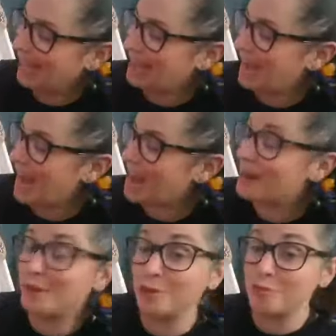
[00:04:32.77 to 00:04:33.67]
They had
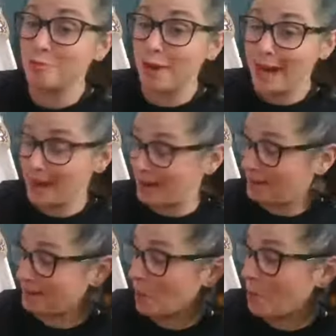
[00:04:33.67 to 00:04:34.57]
a
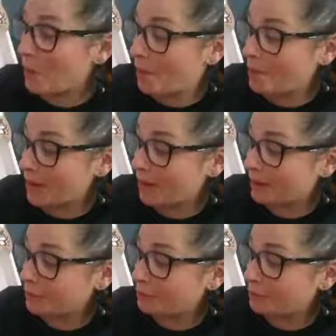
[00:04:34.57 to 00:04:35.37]
grand polka,